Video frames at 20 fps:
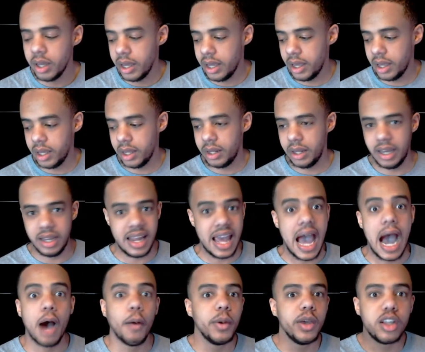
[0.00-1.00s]
and
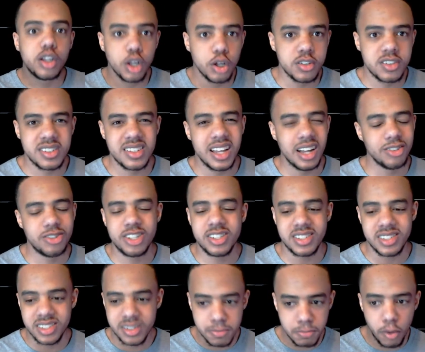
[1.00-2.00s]
how he closes out,
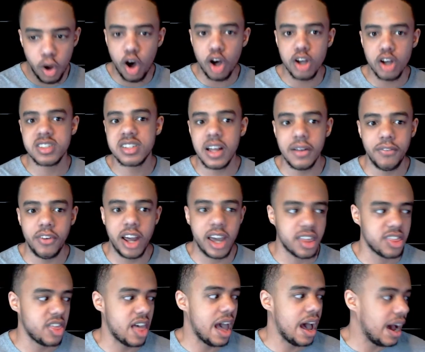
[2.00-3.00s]
just small stuff
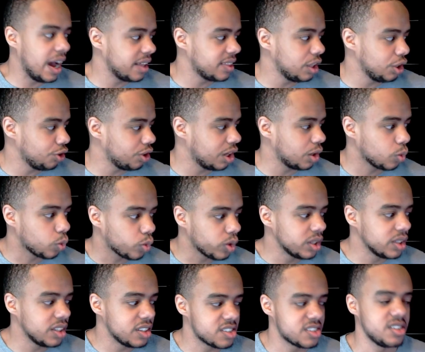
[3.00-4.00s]
like that. I think you
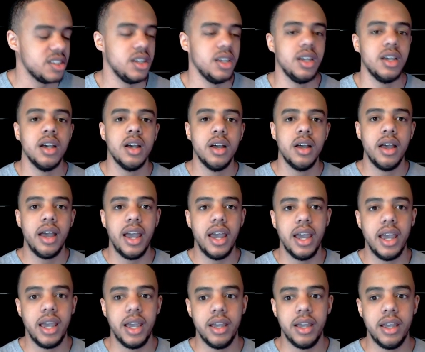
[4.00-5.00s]
really see
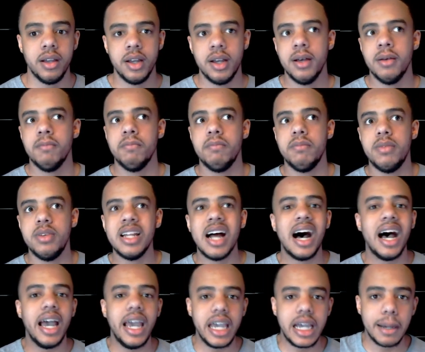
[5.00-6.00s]

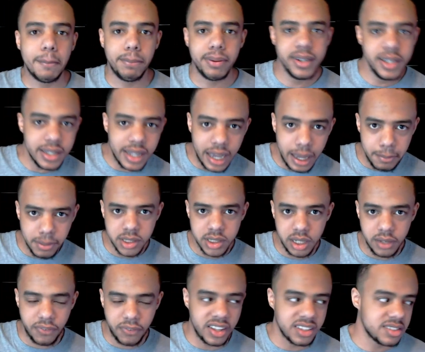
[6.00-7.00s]
not a complete liability
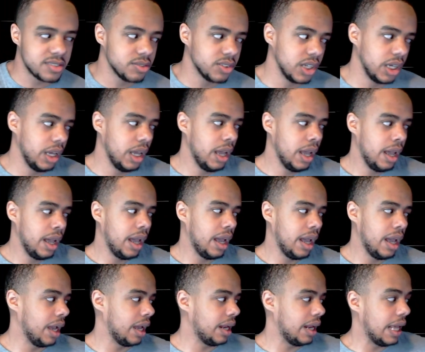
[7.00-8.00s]
defensively
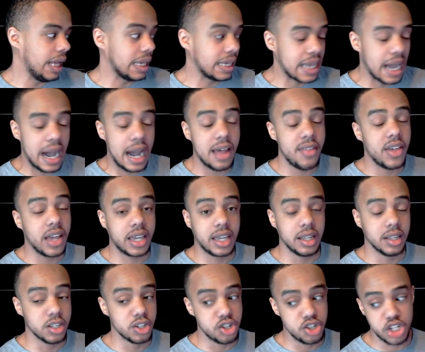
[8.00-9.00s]
and a guy that
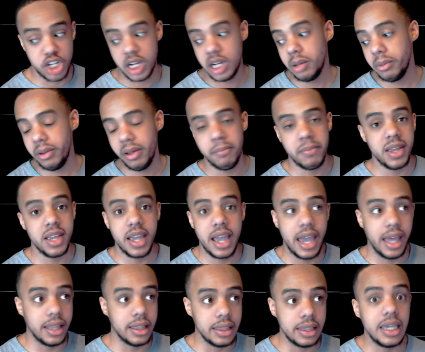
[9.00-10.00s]
can legitimately be
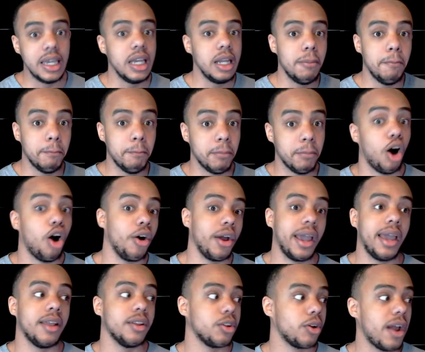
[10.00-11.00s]
a lead ball
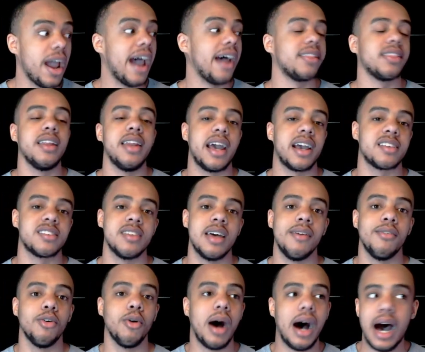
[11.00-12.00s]
handler at the next
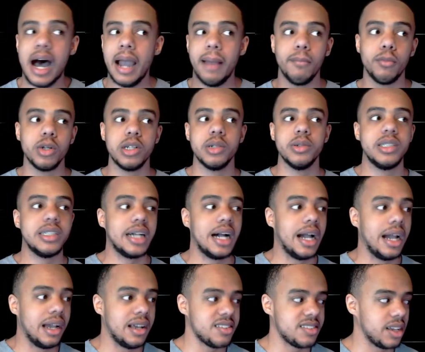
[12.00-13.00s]
level. I'm really, really
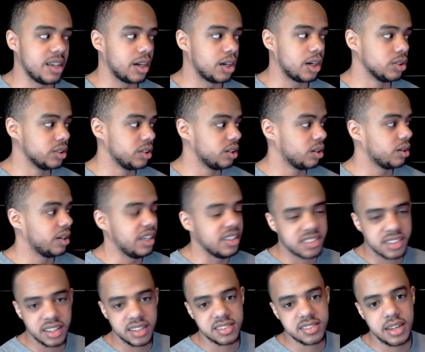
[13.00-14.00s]
high on Isaiah Collier. He's
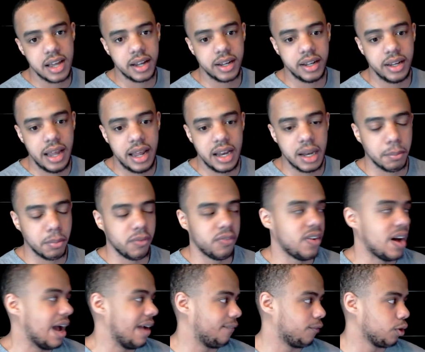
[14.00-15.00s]
going to slot in at number
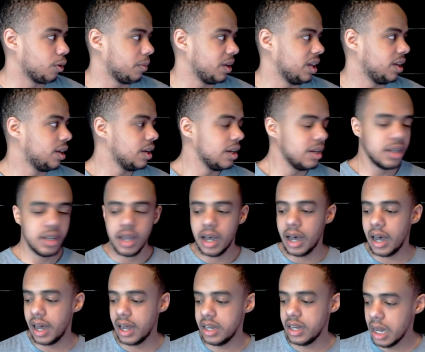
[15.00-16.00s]
5 for me.
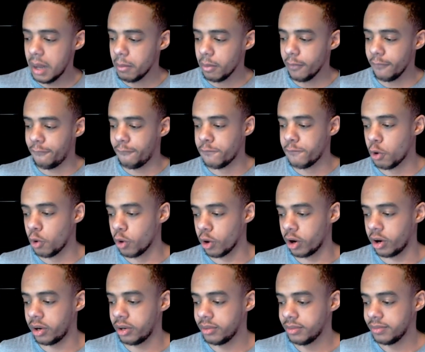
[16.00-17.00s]
Number
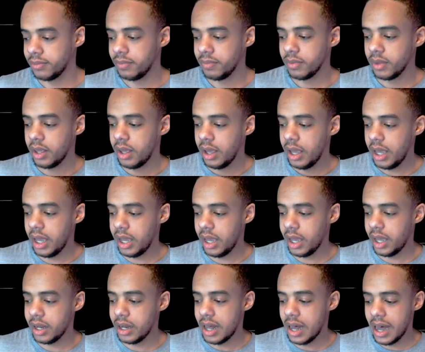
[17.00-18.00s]
4,
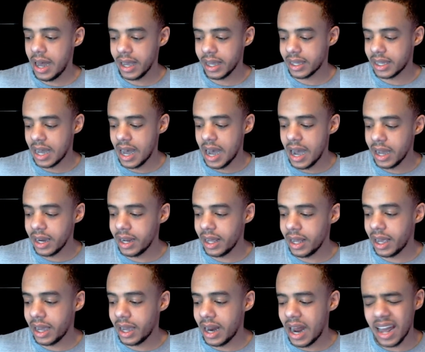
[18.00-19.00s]
and I
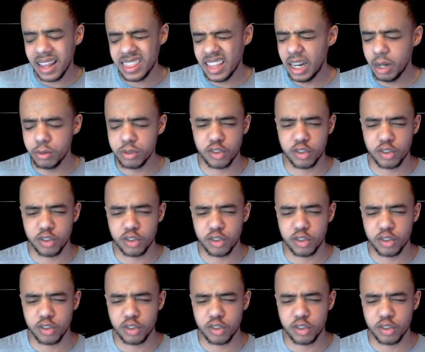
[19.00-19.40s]
thought I was